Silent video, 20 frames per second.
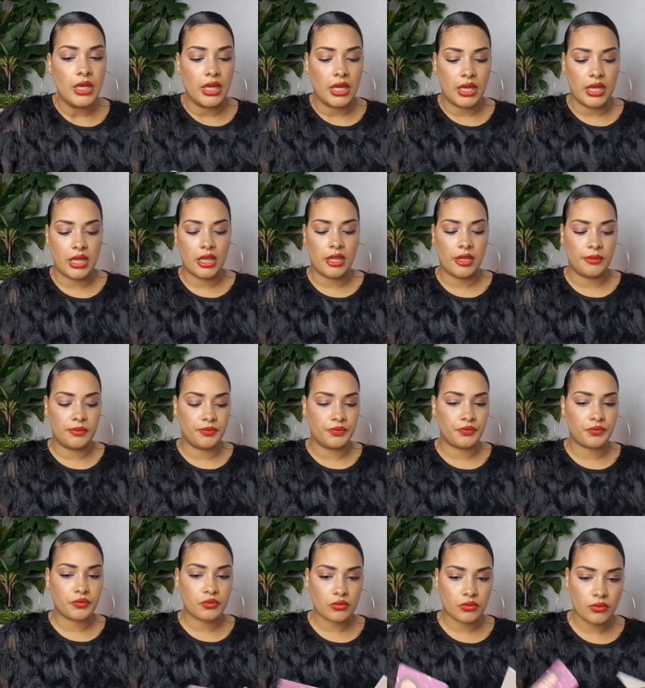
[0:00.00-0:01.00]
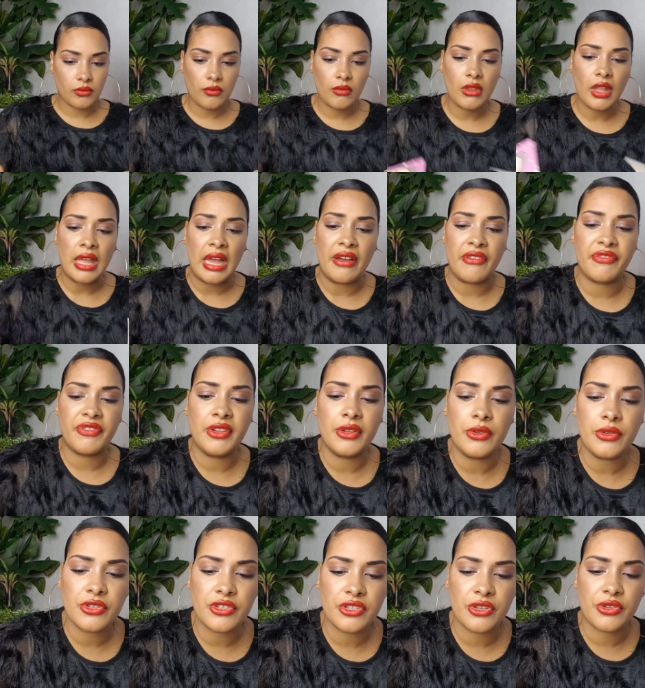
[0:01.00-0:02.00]
Um, I
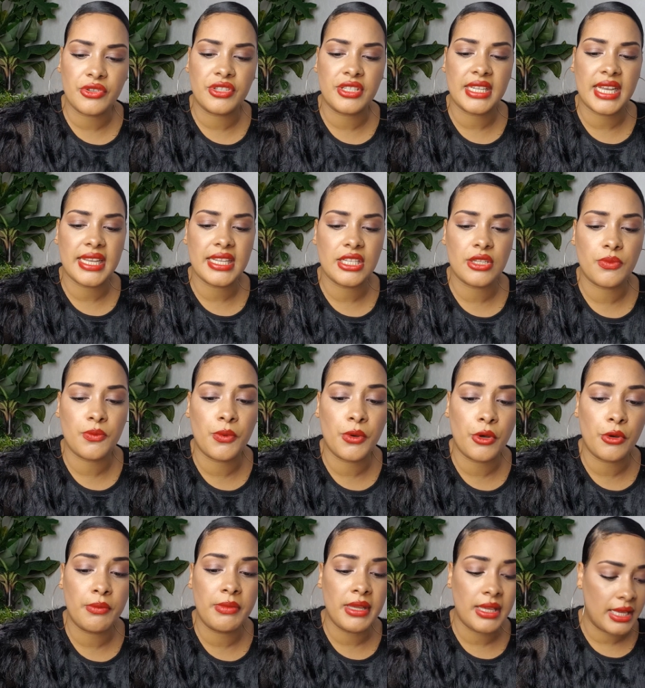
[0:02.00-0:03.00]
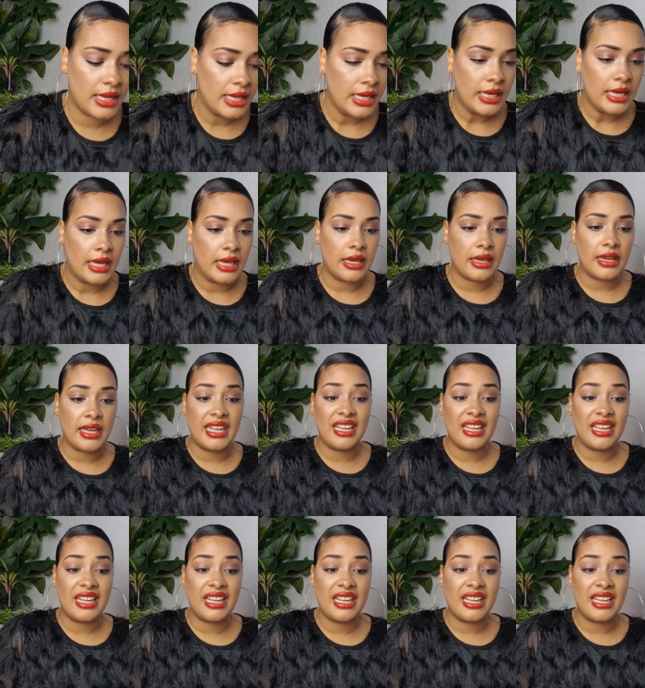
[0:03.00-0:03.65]
feel success will be uh,